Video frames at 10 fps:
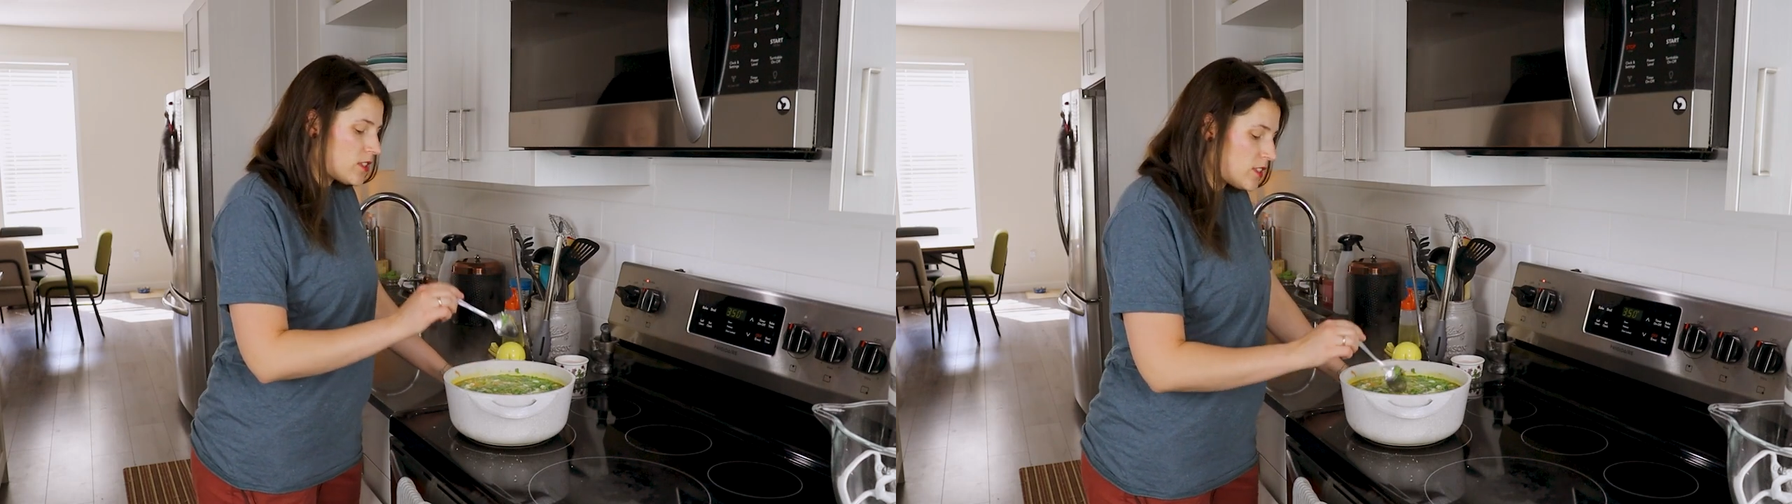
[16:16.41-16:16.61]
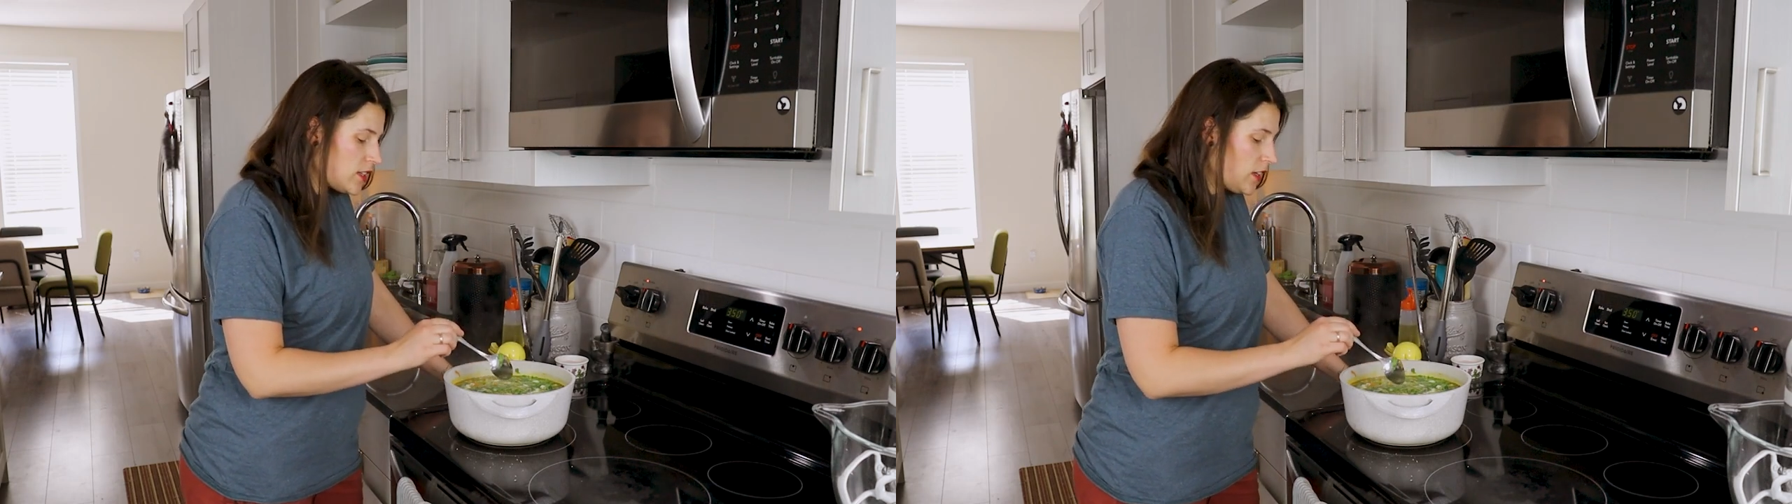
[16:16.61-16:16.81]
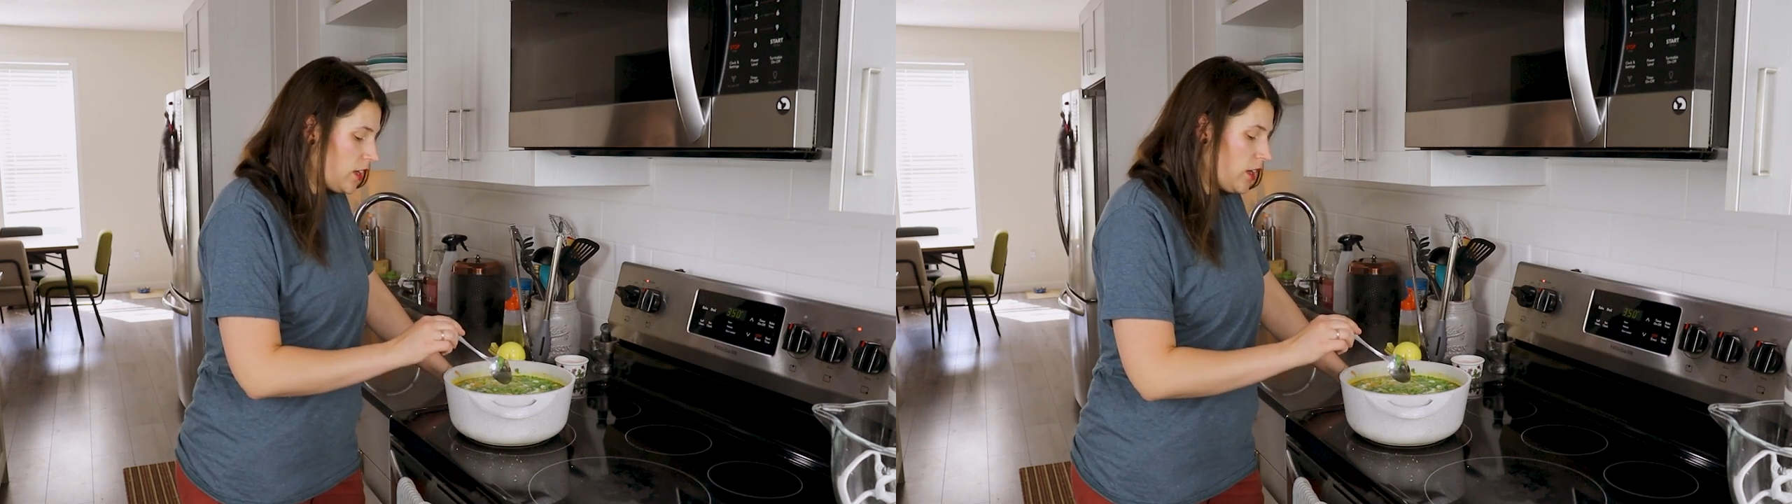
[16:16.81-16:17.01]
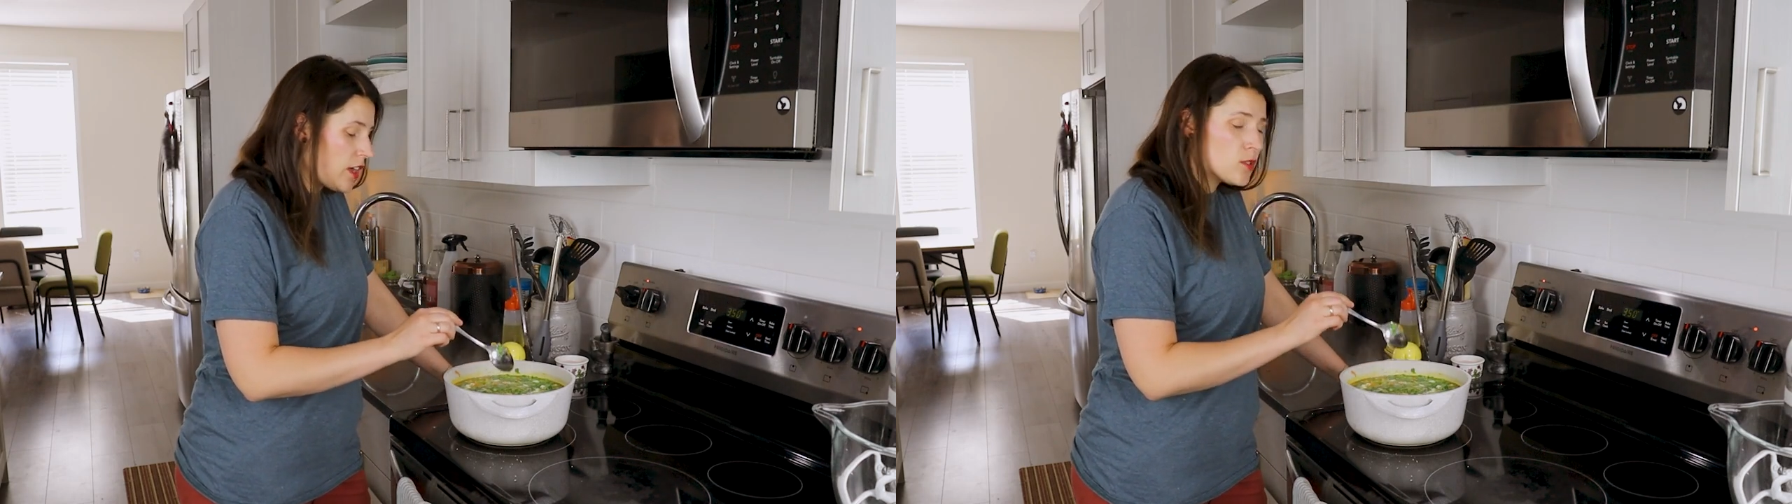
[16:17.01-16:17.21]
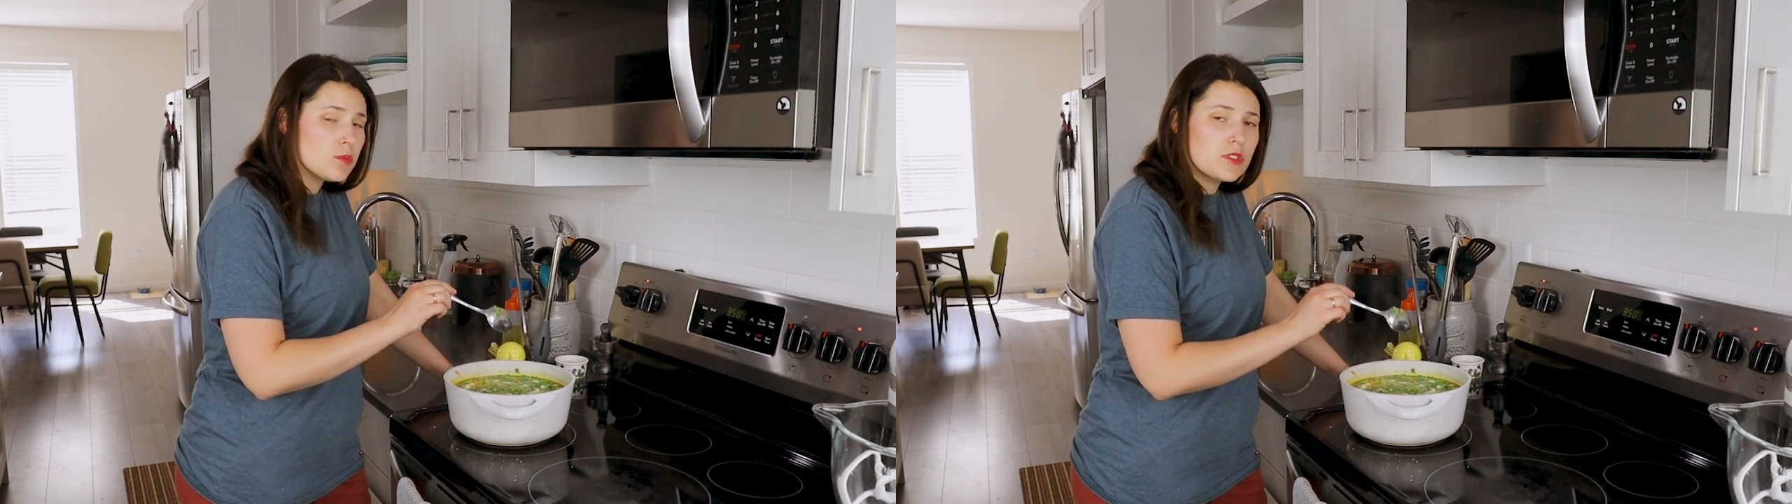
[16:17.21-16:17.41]
see
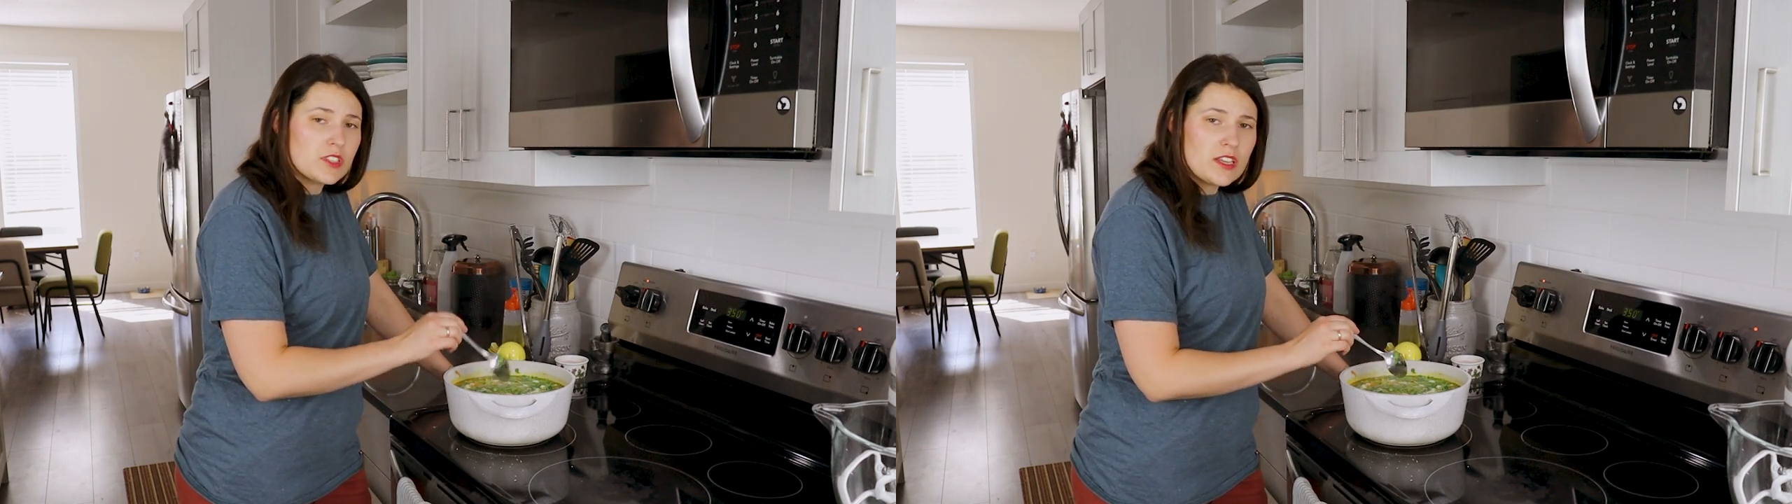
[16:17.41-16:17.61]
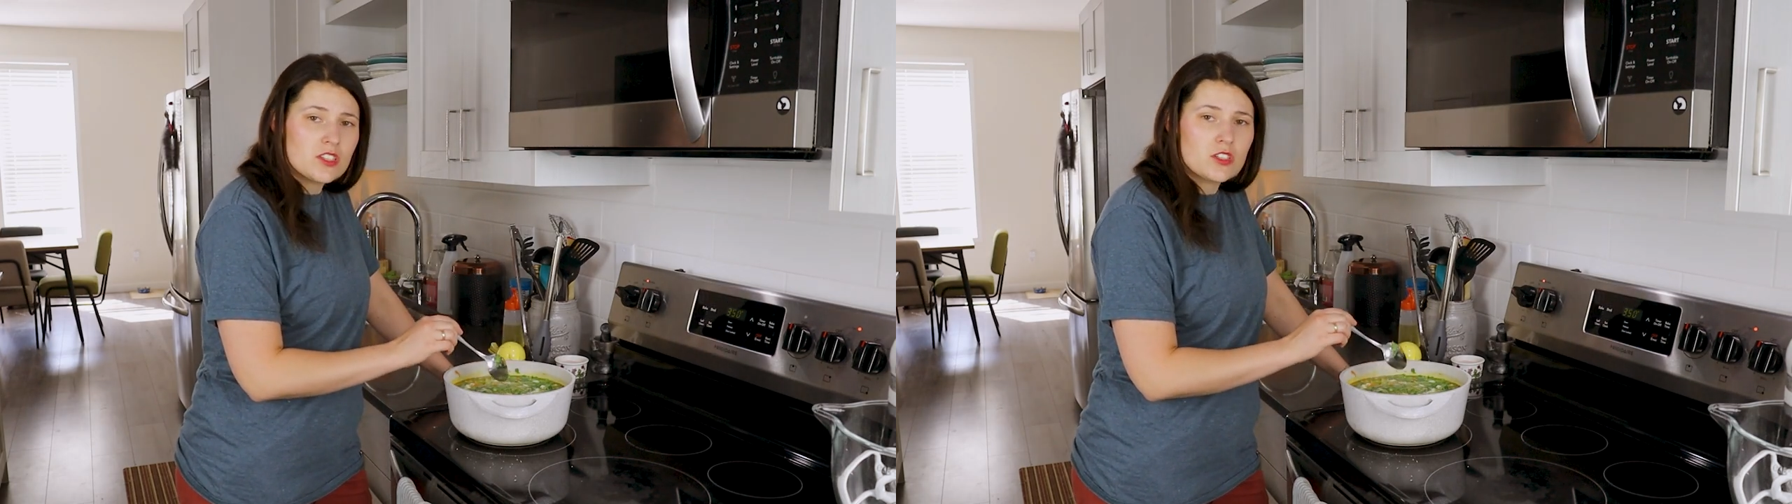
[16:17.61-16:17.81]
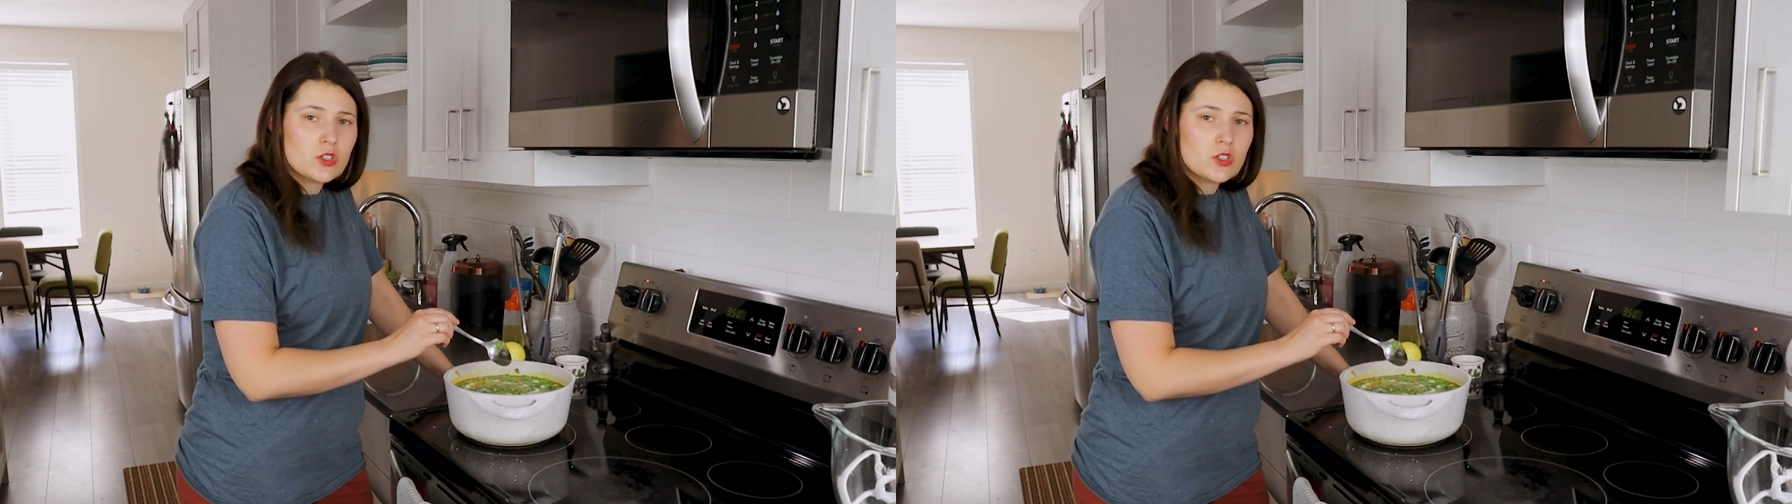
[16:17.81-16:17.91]
as presented